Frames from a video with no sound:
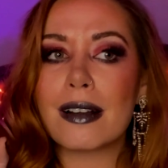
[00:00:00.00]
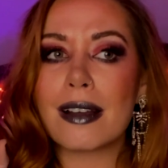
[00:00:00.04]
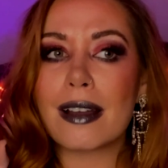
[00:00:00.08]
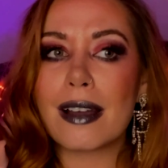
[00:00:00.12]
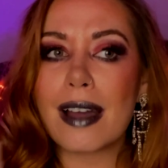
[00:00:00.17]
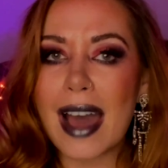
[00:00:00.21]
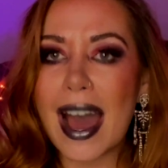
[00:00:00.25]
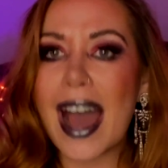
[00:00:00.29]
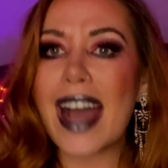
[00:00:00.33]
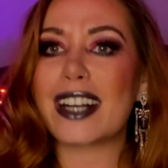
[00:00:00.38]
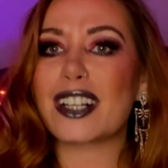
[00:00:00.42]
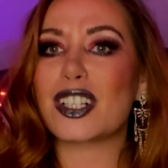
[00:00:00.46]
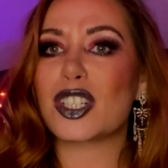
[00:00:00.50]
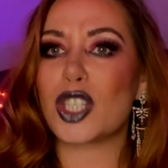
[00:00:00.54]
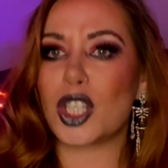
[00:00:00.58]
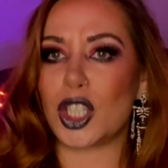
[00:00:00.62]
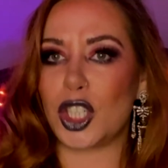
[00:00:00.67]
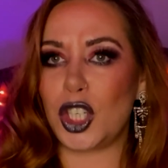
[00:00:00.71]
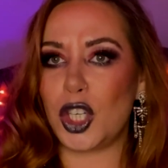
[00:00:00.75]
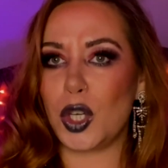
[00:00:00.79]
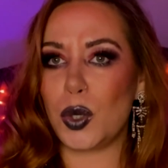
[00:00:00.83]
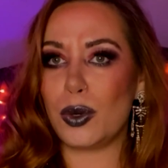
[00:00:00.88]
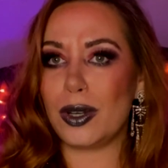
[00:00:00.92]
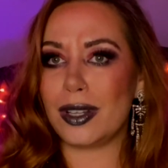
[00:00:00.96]

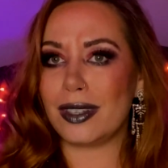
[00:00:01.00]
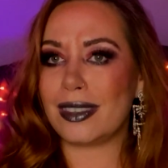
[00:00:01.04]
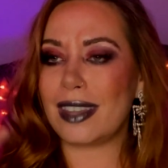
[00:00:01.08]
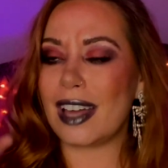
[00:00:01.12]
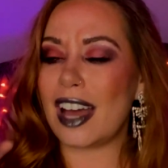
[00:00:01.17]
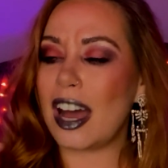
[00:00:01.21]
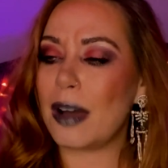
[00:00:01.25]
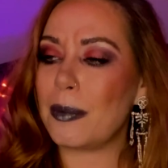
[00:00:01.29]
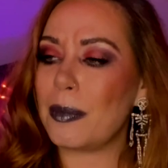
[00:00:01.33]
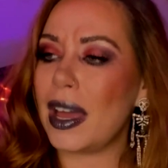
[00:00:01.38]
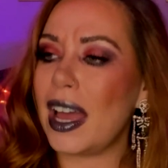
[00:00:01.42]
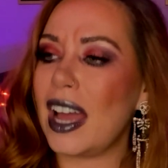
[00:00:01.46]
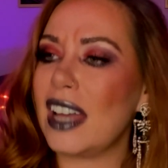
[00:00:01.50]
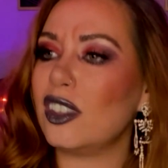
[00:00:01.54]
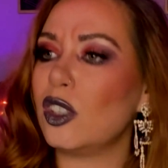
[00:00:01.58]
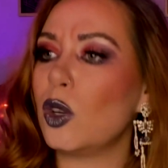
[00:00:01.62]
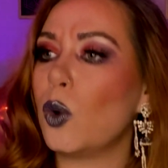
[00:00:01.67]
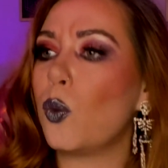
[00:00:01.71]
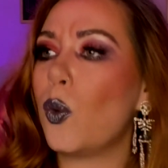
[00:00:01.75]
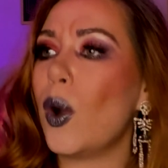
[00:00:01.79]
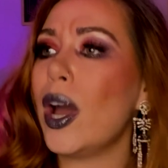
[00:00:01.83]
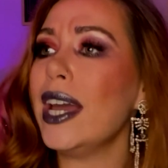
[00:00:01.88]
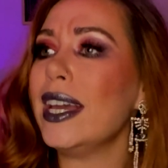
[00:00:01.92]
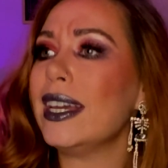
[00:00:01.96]
executed them. And the
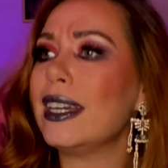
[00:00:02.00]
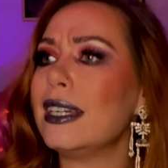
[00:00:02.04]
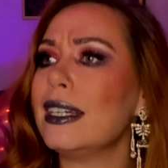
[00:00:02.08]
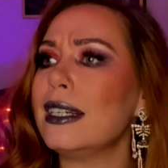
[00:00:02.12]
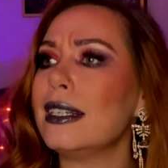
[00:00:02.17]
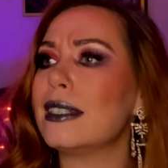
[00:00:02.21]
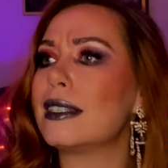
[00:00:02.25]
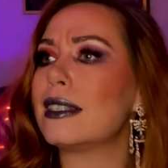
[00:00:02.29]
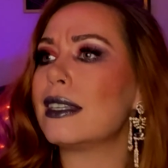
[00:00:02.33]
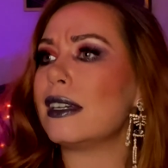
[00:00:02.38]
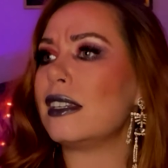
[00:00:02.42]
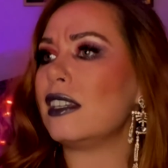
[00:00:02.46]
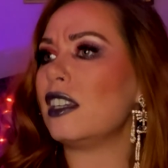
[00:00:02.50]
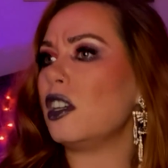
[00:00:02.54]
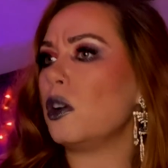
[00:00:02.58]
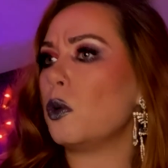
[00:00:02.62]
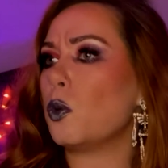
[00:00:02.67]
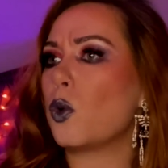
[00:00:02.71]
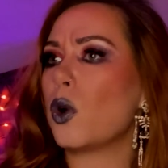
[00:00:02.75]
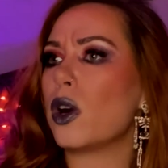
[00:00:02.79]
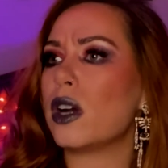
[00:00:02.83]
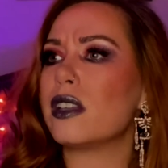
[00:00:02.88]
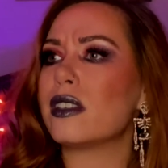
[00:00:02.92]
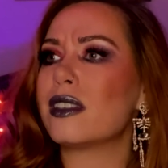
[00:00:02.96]
way he did it
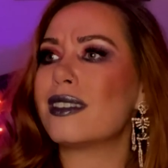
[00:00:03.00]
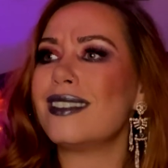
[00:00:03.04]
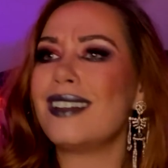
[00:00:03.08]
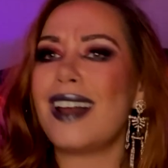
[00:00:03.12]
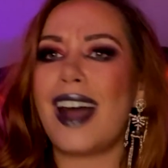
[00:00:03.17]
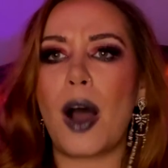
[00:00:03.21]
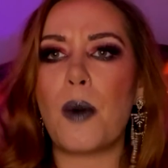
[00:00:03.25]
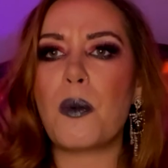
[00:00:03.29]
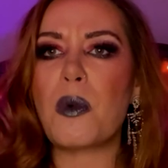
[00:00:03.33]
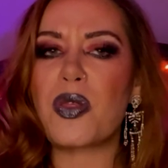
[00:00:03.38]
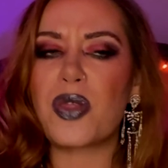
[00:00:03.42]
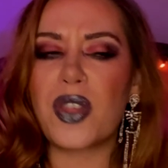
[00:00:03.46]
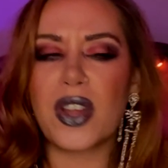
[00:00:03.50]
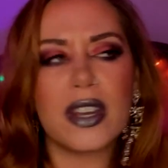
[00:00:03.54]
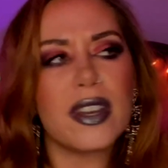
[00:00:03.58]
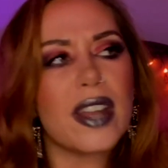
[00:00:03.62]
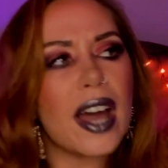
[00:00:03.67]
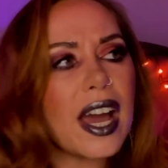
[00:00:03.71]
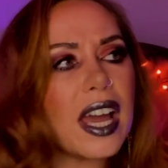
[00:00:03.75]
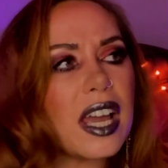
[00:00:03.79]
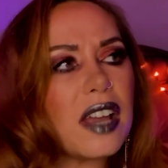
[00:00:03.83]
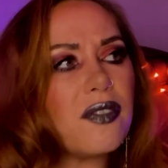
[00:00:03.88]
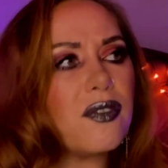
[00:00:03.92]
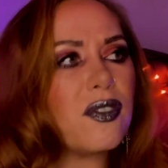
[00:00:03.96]
was not with a
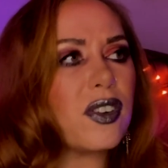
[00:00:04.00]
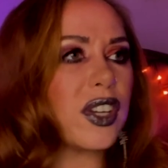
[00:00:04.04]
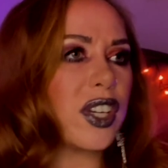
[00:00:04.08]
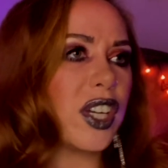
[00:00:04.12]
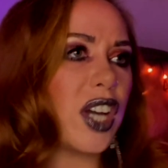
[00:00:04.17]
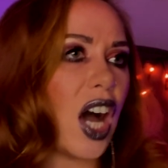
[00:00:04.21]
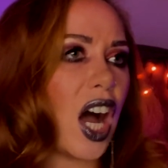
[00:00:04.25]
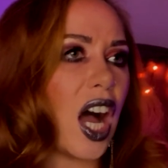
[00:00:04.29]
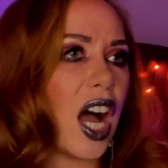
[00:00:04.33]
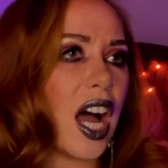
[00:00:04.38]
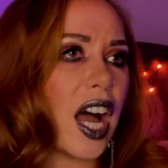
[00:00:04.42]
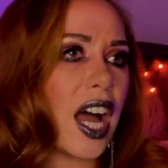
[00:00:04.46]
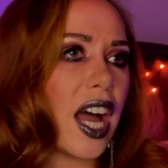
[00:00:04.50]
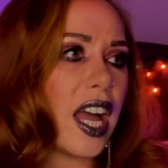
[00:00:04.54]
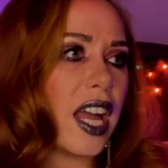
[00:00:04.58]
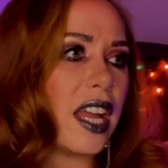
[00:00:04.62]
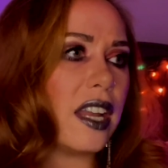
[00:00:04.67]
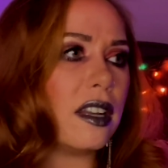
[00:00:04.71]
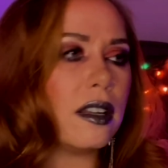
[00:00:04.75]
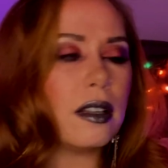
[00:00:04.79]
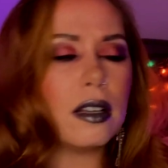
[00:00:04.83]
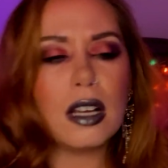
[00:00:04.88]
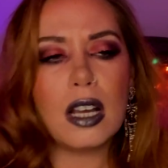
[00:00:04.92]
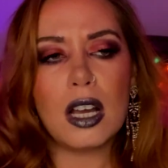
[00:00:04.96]
knife,
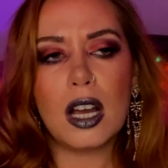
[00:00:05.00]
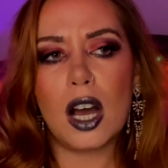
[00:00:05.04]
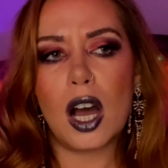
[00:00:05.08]
gun,